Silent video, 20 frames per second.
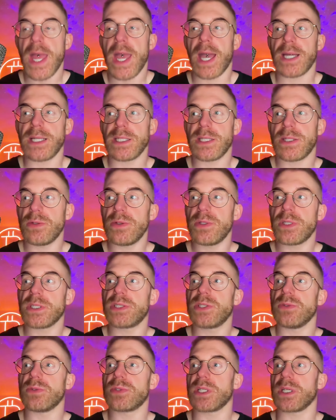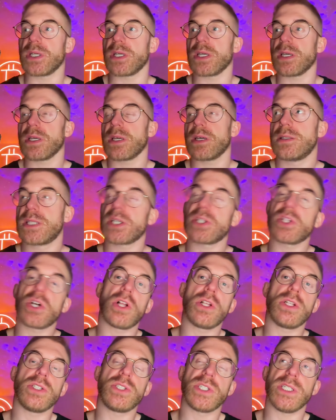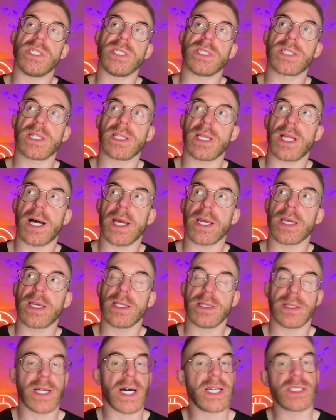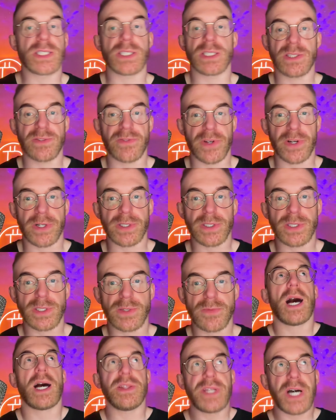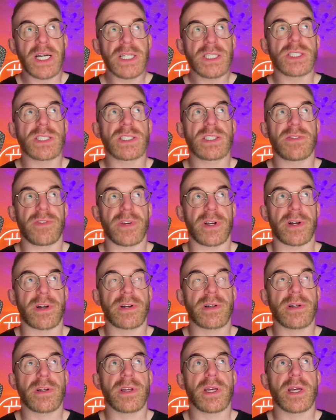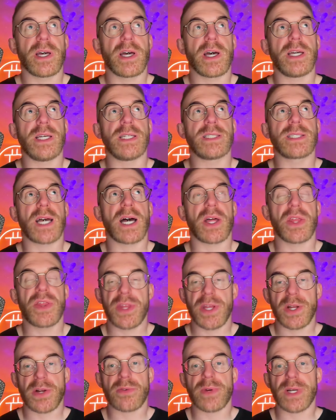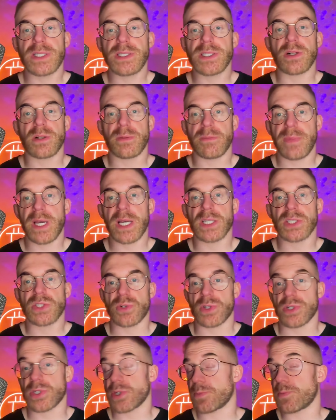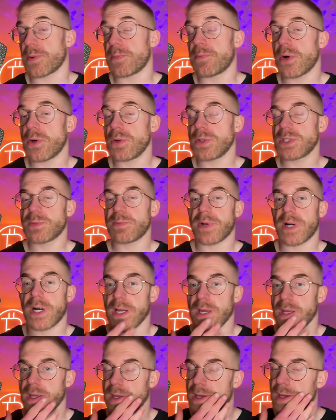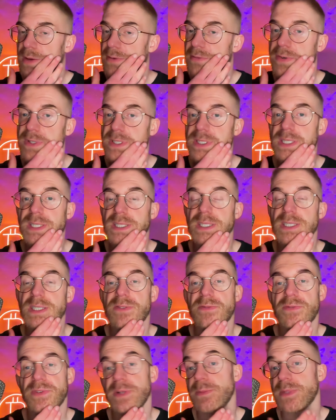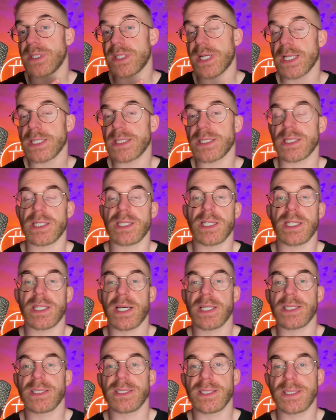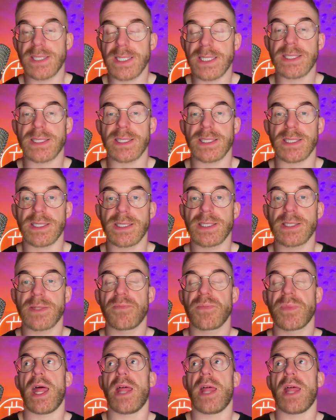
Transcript: And you do this using technologies like Dyson spheres. A Dyson sphere is a theoretical megastructure proposed by physicist Freeman Dyson in the nineteen sixties.